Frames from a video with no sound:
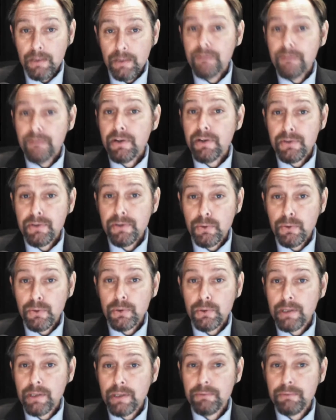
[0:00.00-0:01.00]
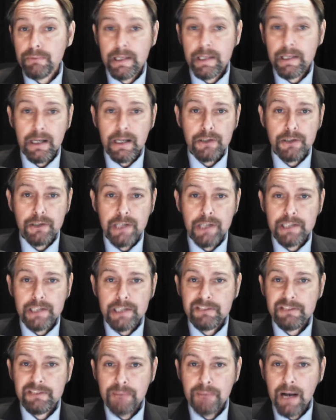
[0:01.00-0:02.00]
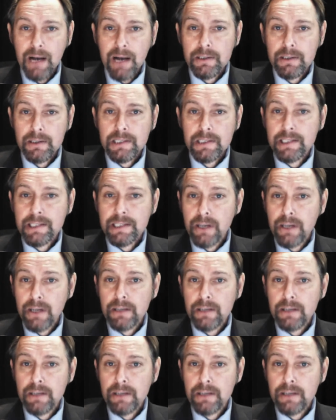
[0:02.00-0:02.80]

So if you thought that renegotiation of powers is